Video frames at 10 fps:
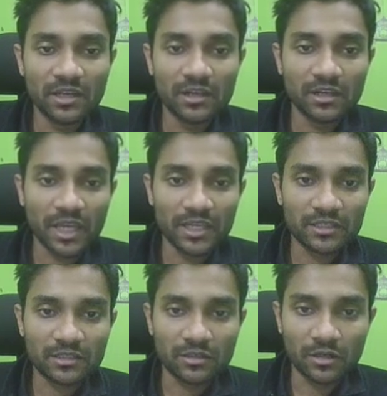
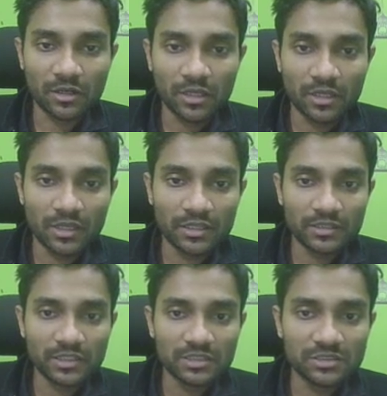like uh, in
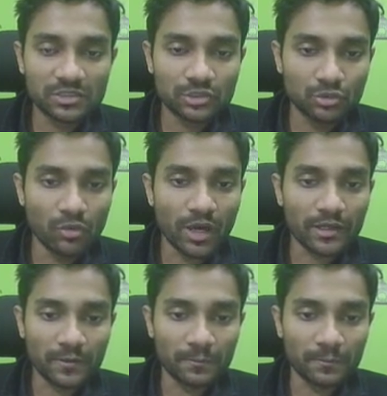this U R L,